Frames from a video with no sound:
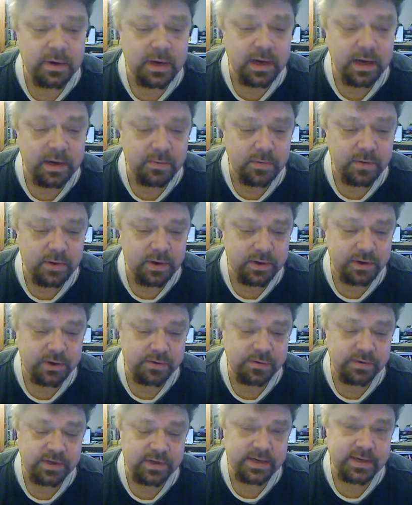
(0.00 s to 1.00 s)
I want
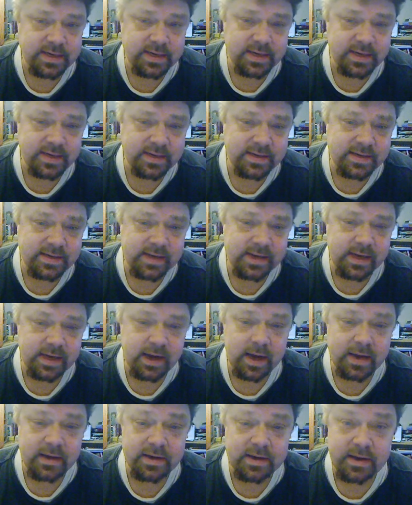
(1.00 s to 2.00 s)
to discuss the
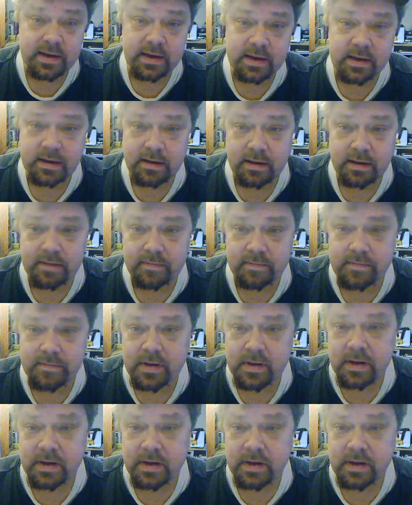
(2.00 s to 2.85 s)
idea of